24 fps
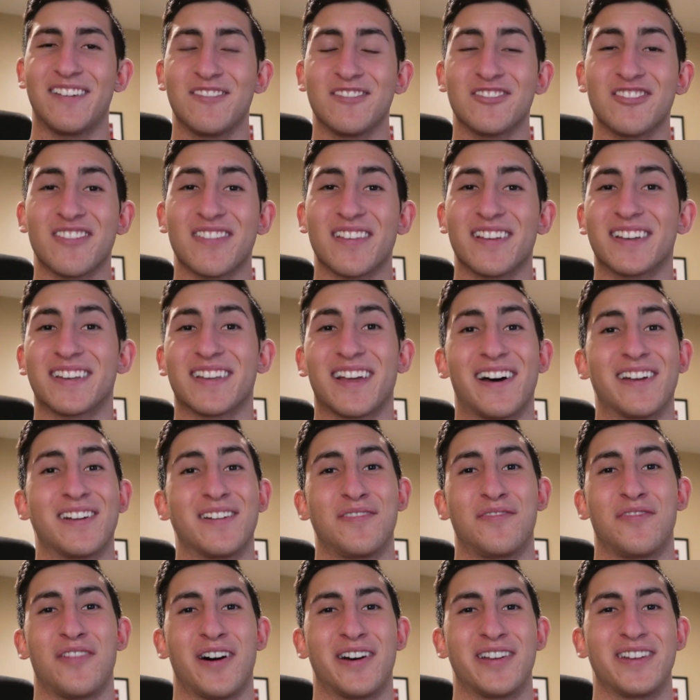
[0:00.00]
was just a ton of
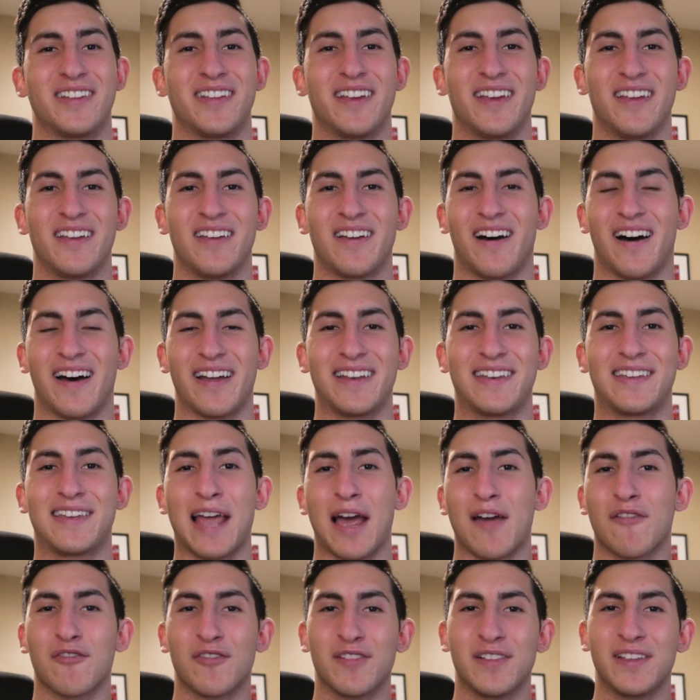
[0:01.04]
fun.
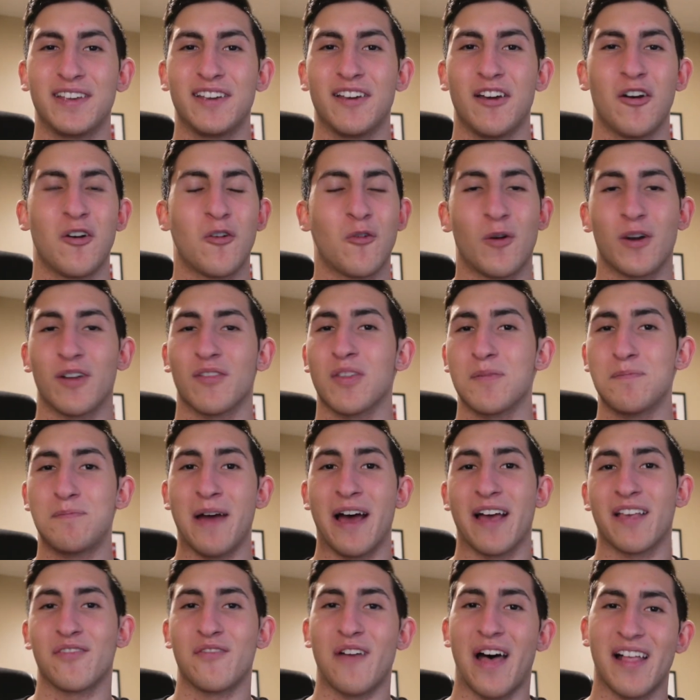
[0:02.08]
Definitely one of the
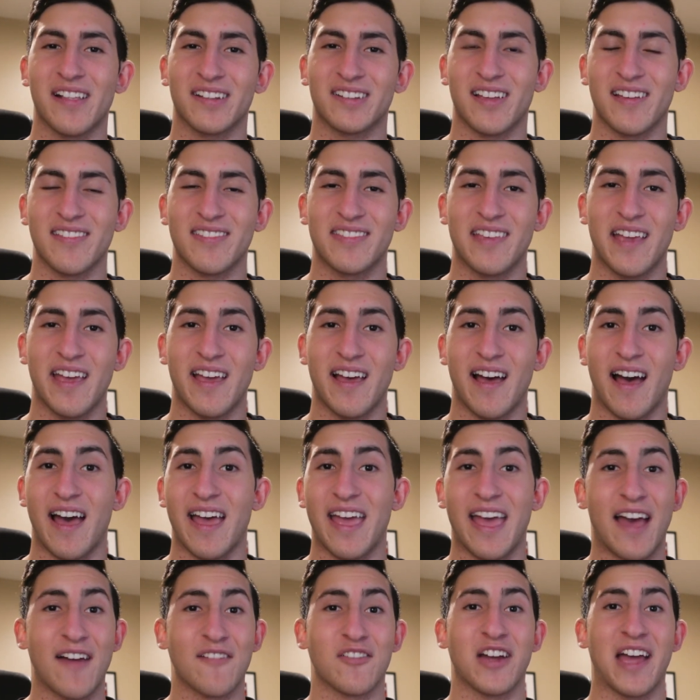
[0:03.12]
best Valentine's Day I
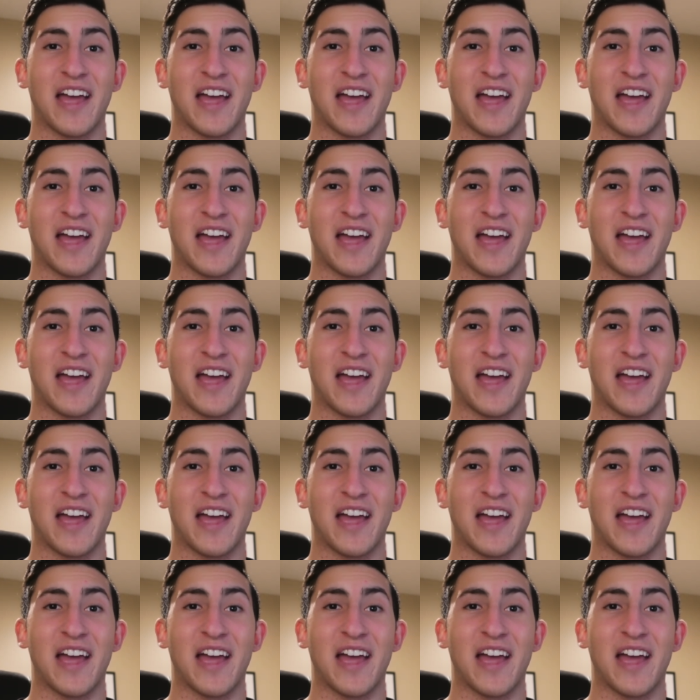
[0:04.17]
ever